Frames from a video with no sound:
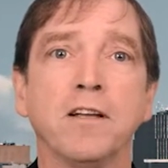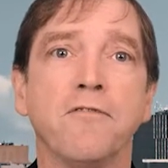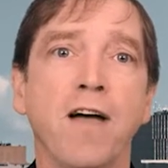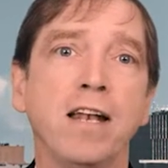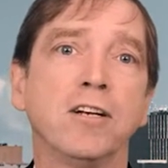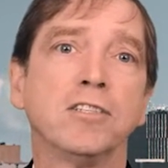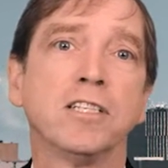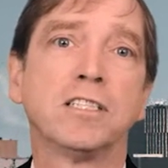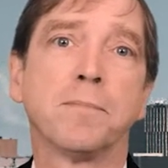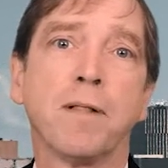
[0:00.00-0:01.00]
of vendors
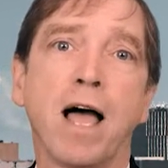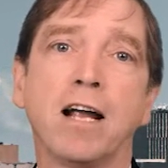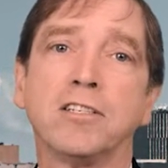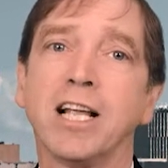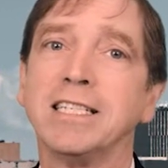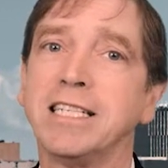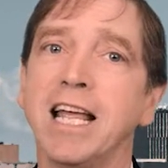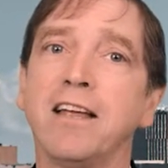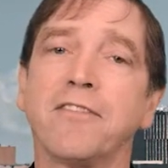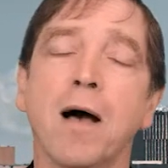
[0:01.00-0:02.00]
and suppliers and
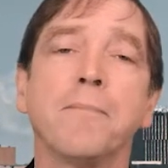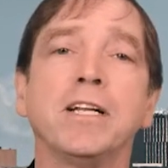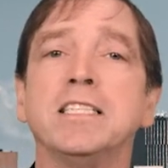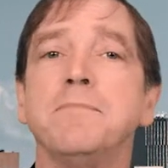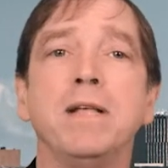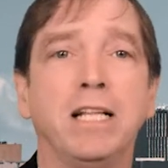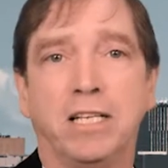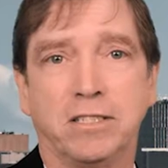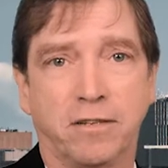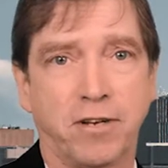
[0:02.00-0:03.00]
save companies
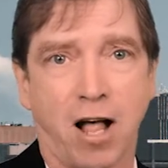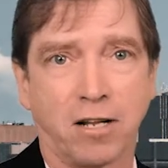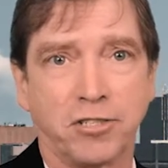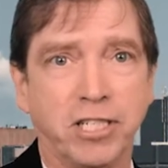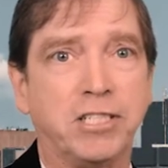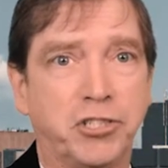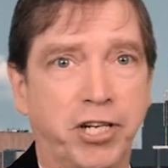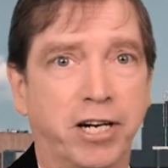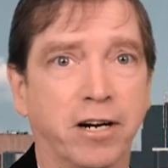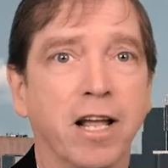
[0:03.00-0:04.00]
millions of dollars each
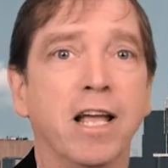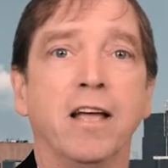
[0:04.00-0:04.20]
year.